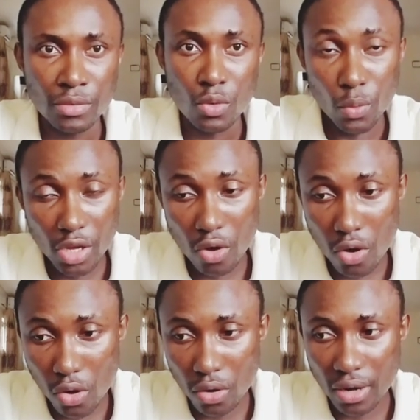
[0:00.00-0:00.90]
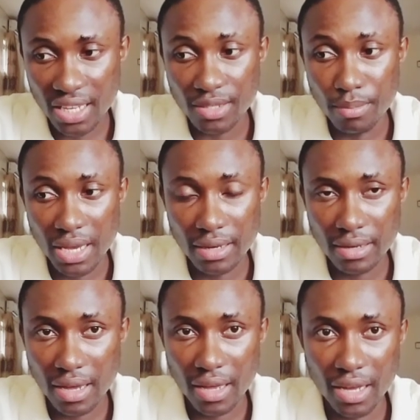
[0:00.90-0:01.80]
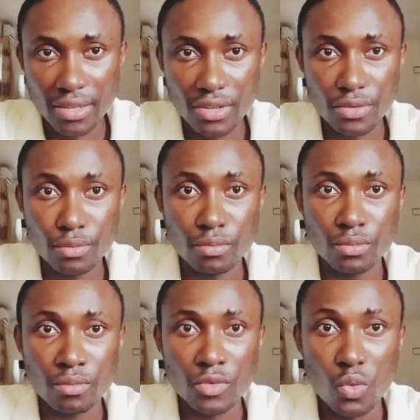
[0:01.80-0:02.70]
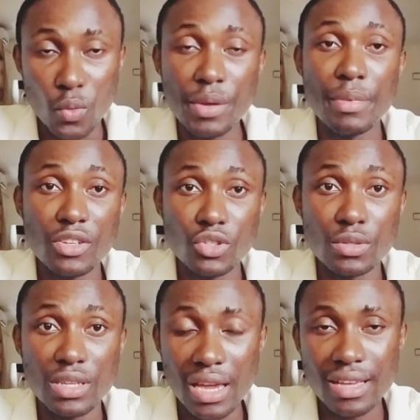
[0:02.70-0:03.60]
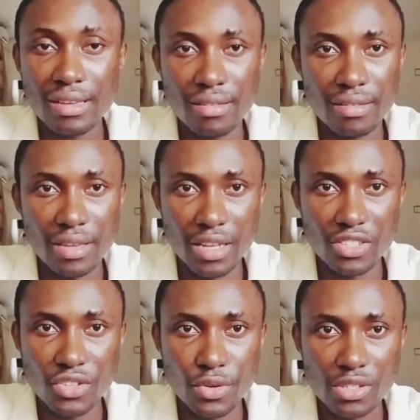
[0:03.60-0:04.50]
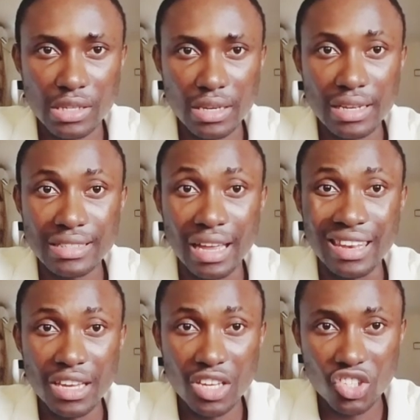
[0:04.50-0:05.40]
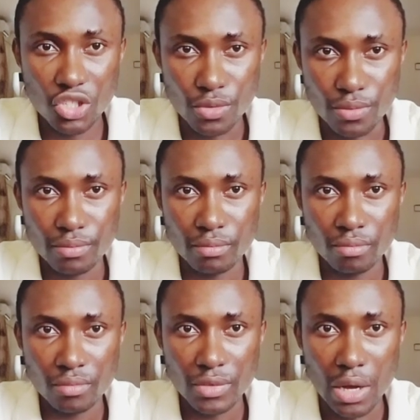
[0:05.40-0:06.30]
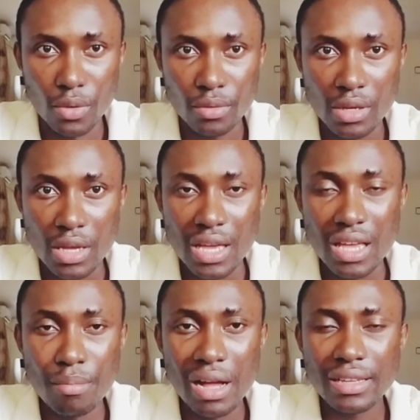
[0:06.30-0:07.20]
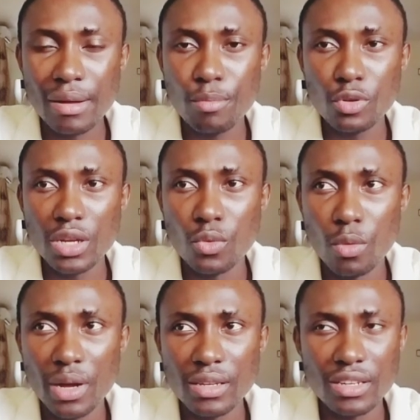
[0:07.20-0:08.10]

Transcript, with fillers: We all as men and women should take it seriously. It's an issue. Now, a man can put a woman in a